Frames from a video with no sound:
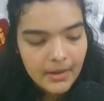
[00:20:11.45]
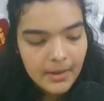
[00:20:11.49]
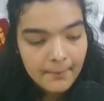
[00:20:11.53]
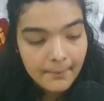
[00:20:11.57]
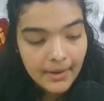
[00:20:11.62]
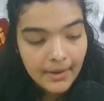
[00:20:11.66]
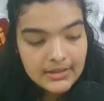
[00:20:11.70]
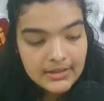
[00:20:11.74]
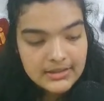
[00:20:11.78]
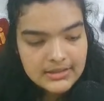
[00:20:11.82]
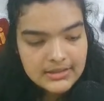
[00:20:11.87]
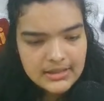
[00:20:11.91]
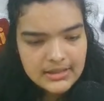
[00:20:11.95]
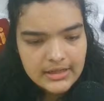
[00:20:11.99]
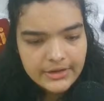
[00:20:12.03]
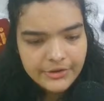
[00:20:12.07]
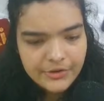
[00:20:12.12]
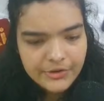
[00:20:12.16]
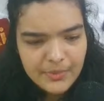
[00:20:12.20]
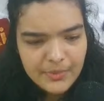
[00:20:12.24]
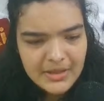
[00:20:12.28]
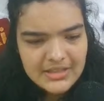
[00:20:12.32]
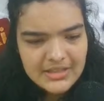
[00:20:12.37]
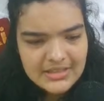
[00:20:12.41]
but still
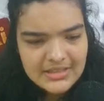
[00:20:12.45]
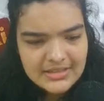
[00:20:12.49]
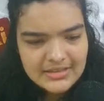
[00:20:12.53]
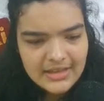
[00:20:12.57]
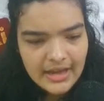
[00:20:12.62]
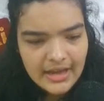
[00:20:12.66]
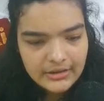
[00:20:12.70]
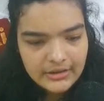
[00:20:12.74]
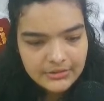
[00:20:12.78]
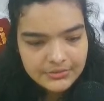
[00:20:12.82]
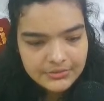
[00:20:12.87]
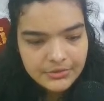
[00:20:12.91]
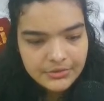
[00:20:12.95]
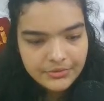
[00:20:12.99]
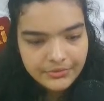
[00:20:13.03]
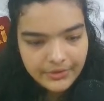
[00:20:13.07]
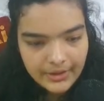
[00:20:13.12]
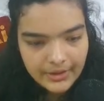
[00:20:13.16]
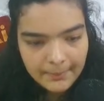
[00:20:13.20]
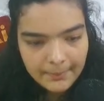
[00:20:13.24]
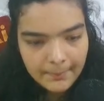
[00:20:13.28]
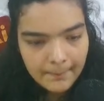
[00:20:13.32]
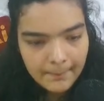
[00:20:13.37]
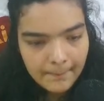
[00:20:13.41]
it remains inside of the frame.